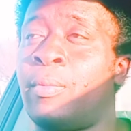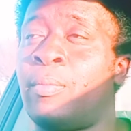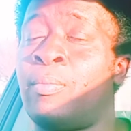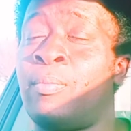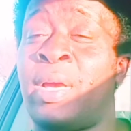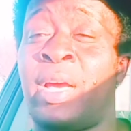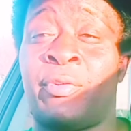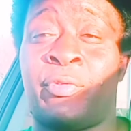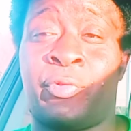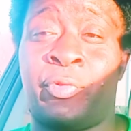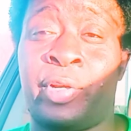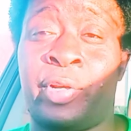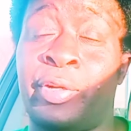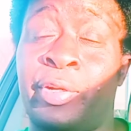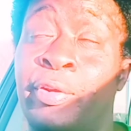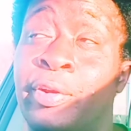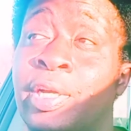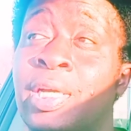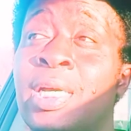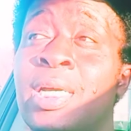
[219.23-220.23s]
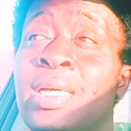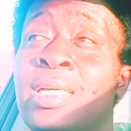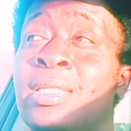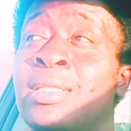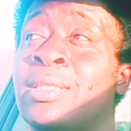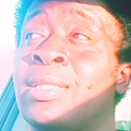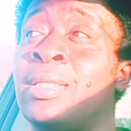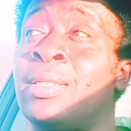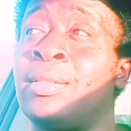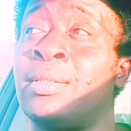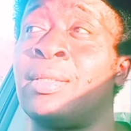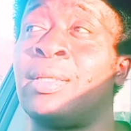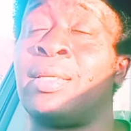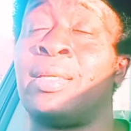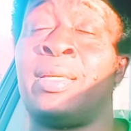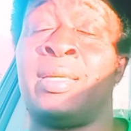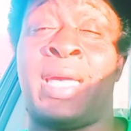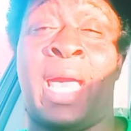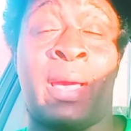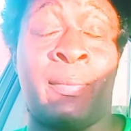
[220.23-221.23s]
my friend, her cousin,
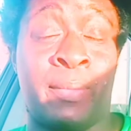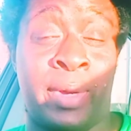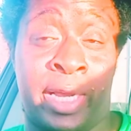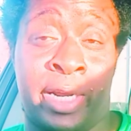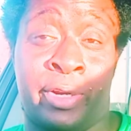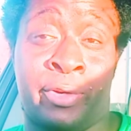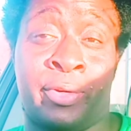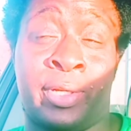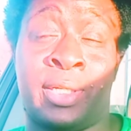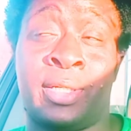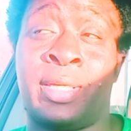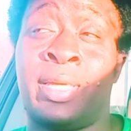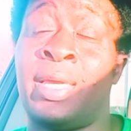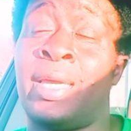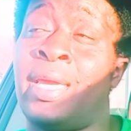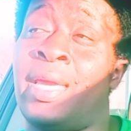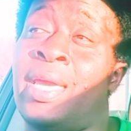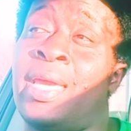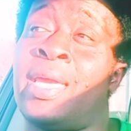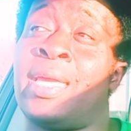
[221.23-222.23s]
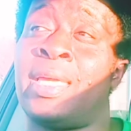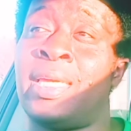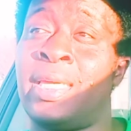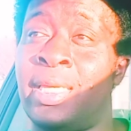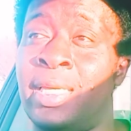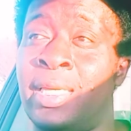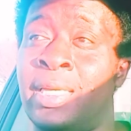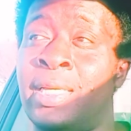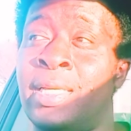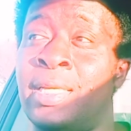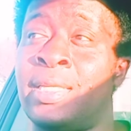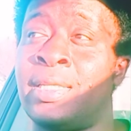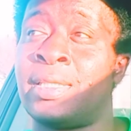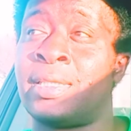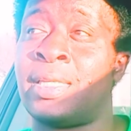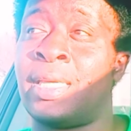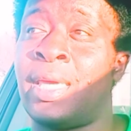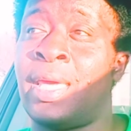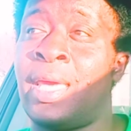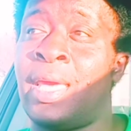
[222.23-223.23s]
got married, had
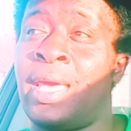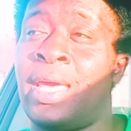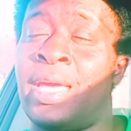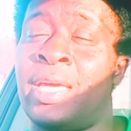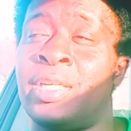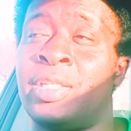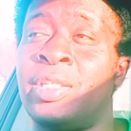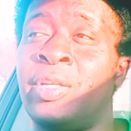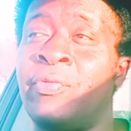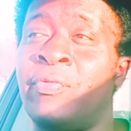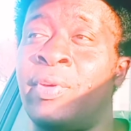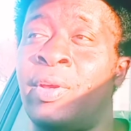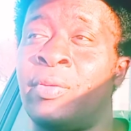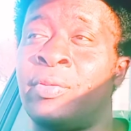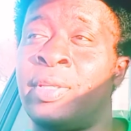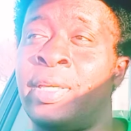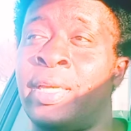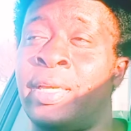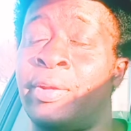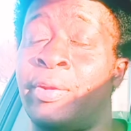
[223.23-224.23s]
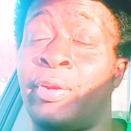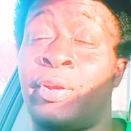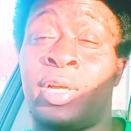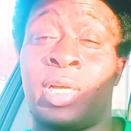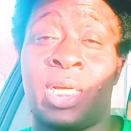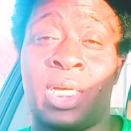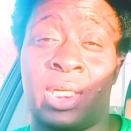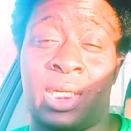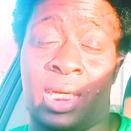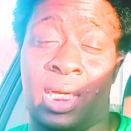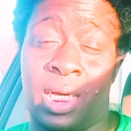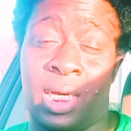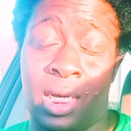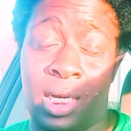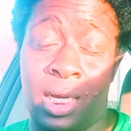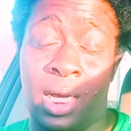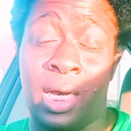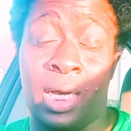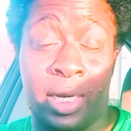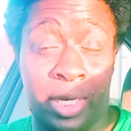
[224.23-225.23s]
kids, and she felt that her
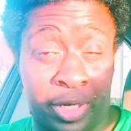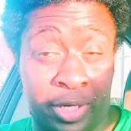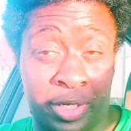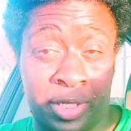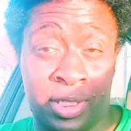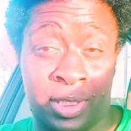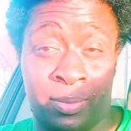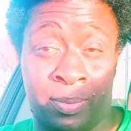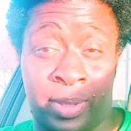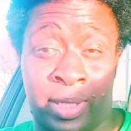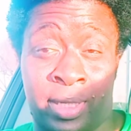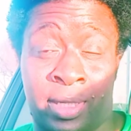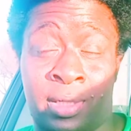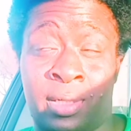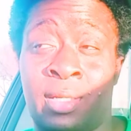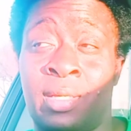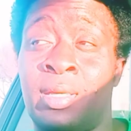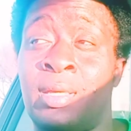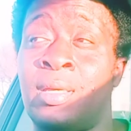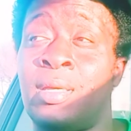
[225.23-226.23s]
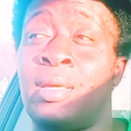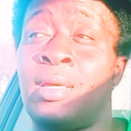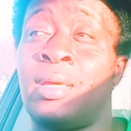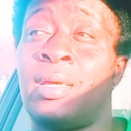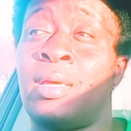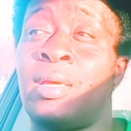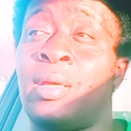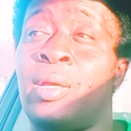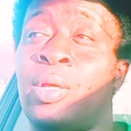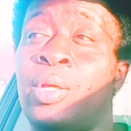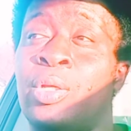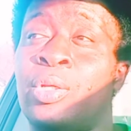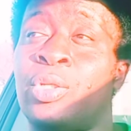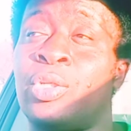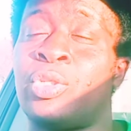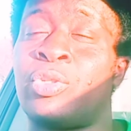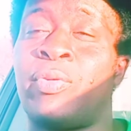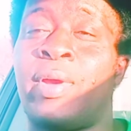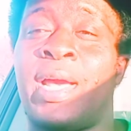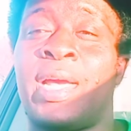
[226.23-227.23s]
husband
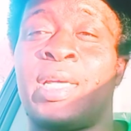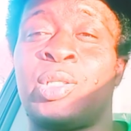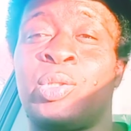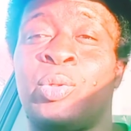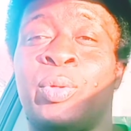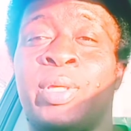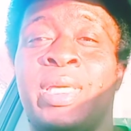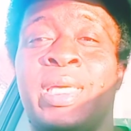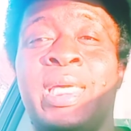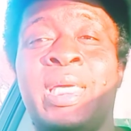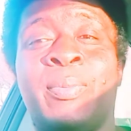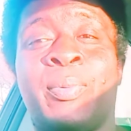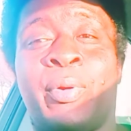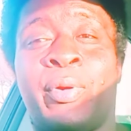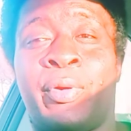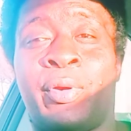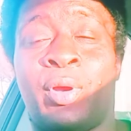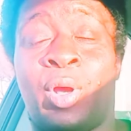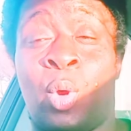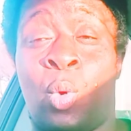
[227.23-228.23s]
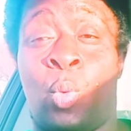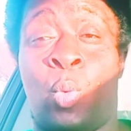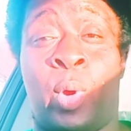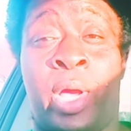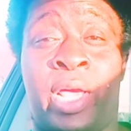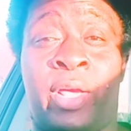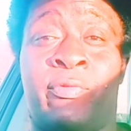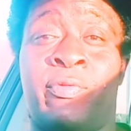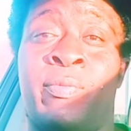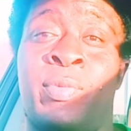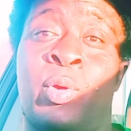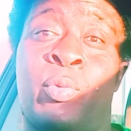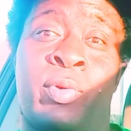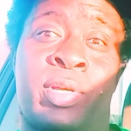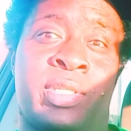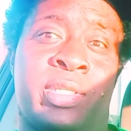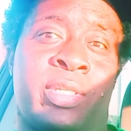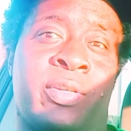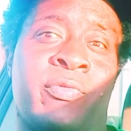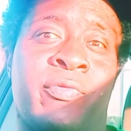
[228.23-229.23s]
tried to keep her away from the
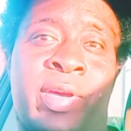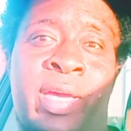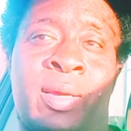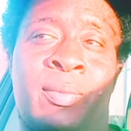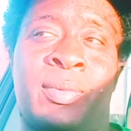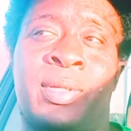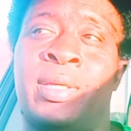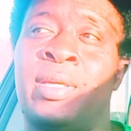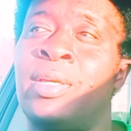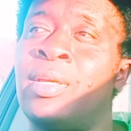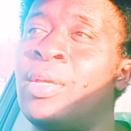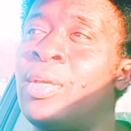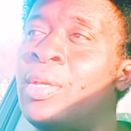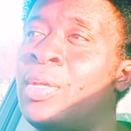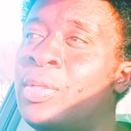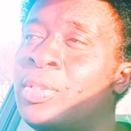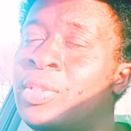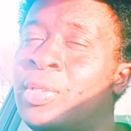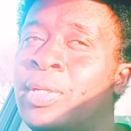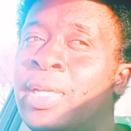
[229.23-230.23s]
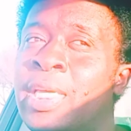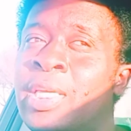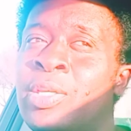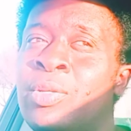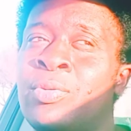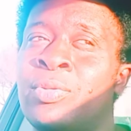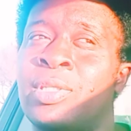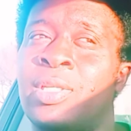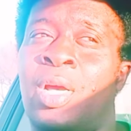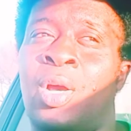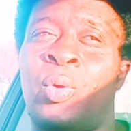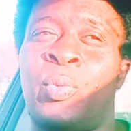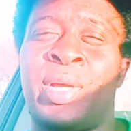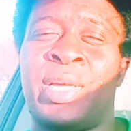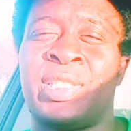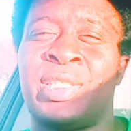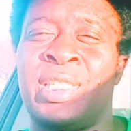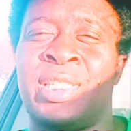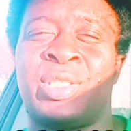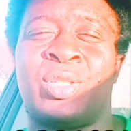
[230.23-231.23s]
rest of the family. So they used to
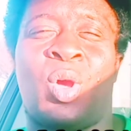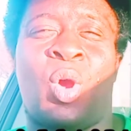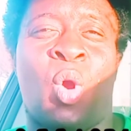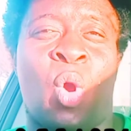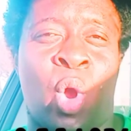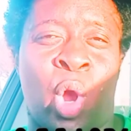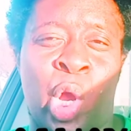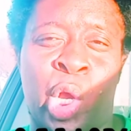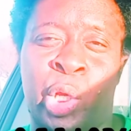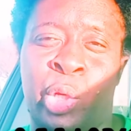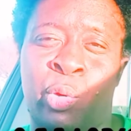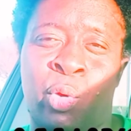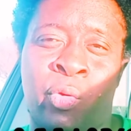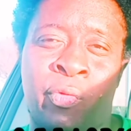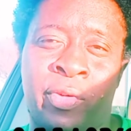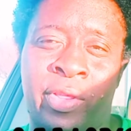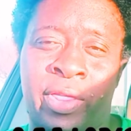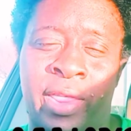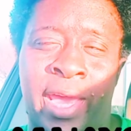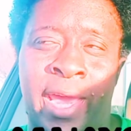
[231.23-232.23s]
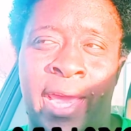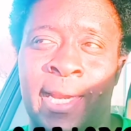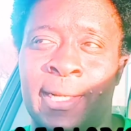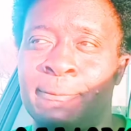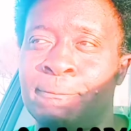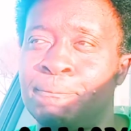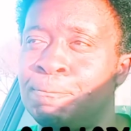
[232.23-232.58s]
always just argue over that.